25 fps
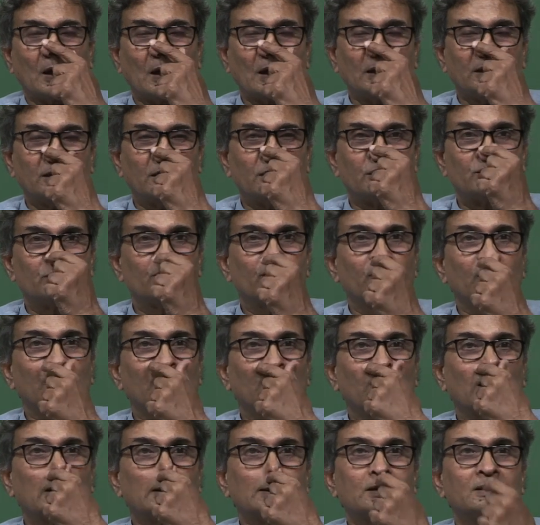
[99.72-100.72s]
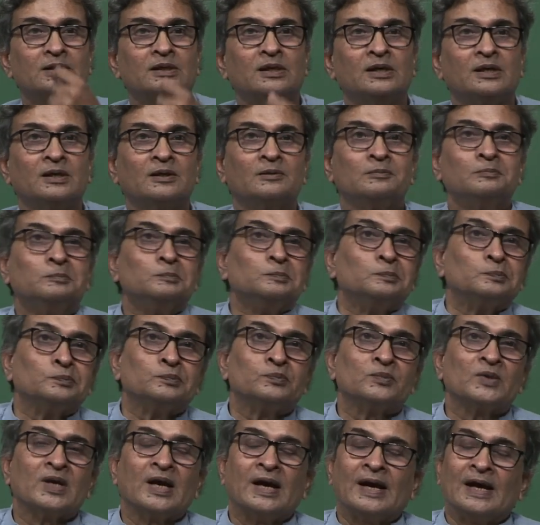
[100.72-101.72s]
and this we will consider
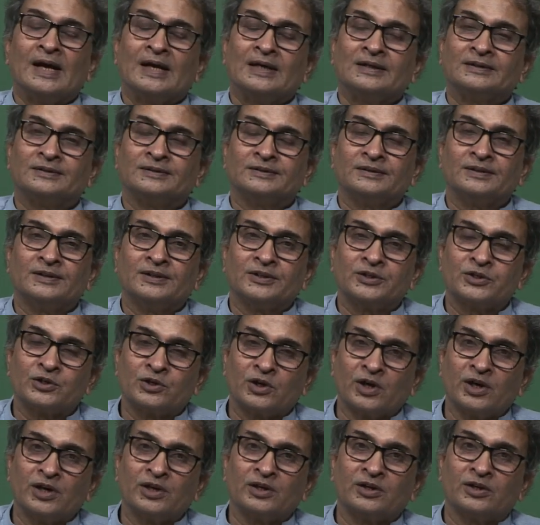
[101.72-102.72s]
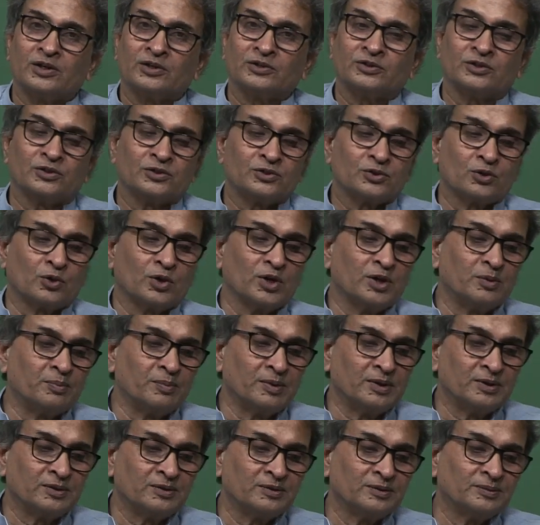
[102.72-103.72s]
as a shrink resist
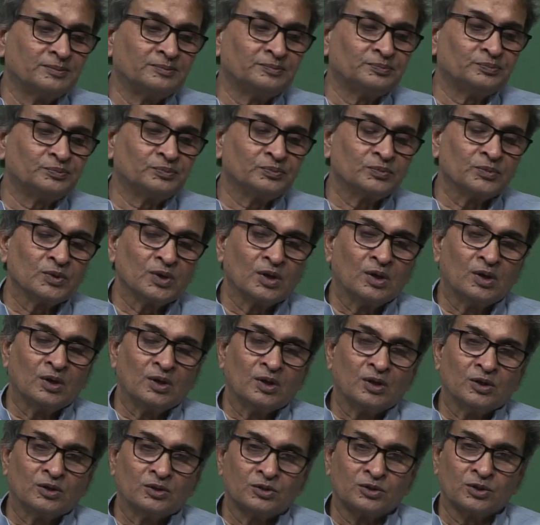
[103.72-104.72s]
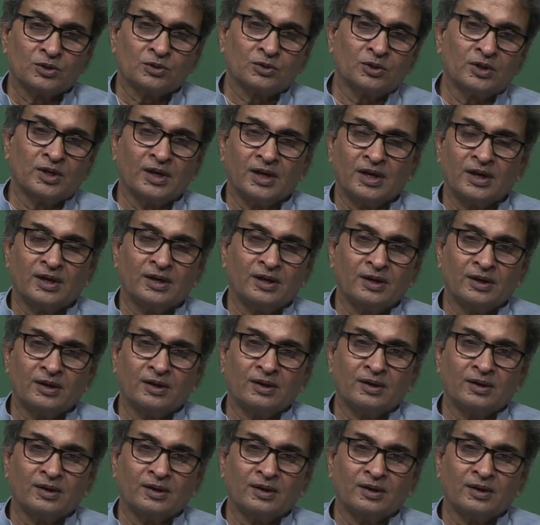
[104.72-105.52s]
treatment. So, today